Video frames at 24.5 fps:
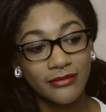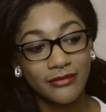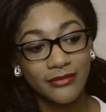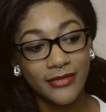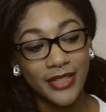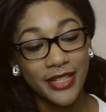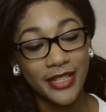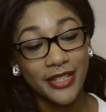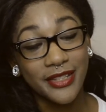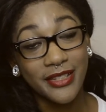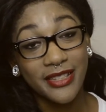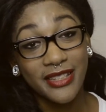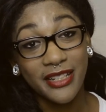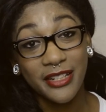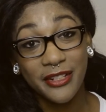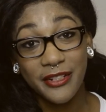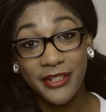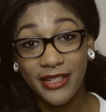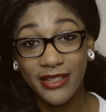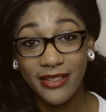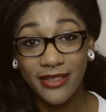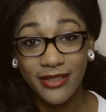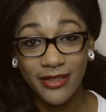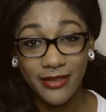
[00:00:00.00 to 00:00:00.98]
a
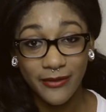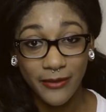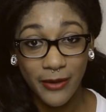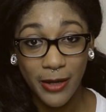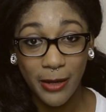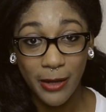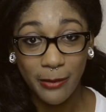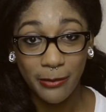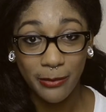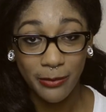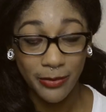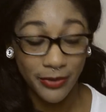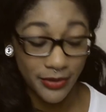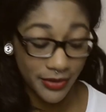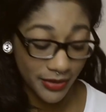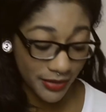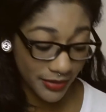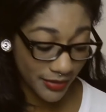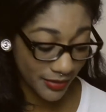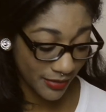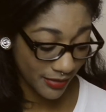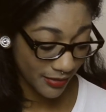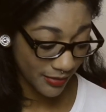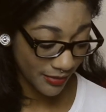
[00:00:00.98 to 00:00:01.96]
series of comic
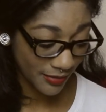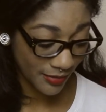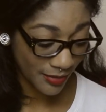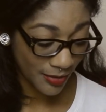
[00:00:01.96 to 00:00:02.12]
books,